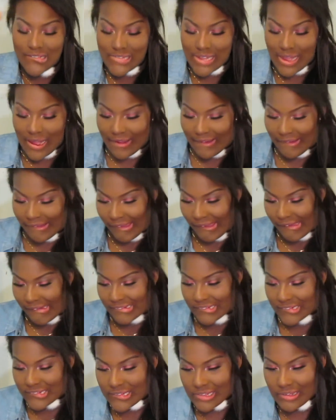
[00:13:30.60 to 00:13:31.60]

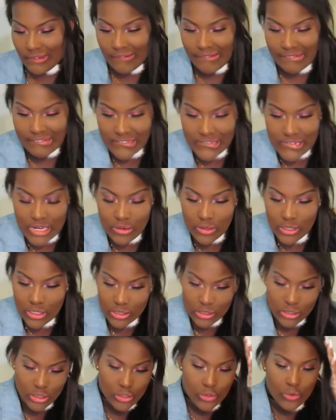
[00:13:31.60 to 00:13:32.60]
Again, I'm going to go
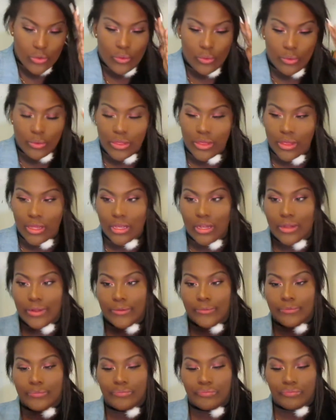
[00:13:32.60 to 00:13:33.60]
into the
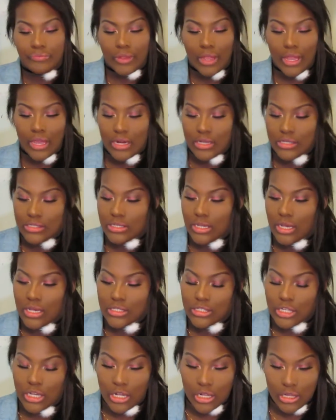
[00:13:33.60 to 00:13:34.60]

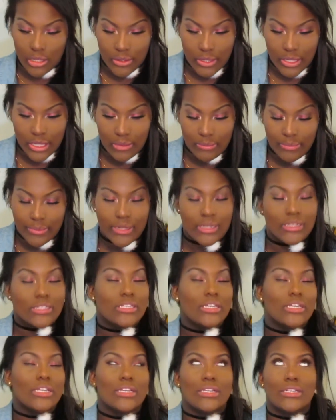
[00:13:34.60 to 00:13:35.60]
Anastasia Glow Kit
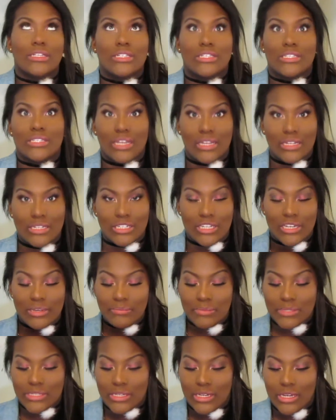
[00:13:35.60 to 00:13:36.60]

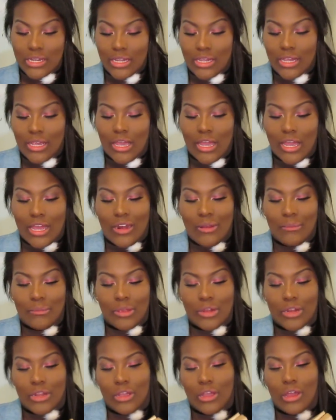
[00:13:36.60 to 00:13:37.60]
Sundipped, and I'm
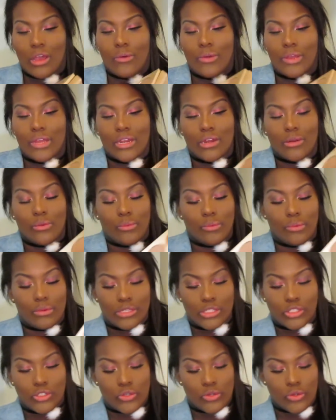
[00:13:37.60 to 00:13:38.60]
going to go in
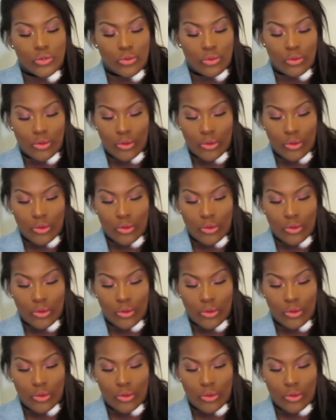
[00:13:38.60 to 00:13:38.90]
to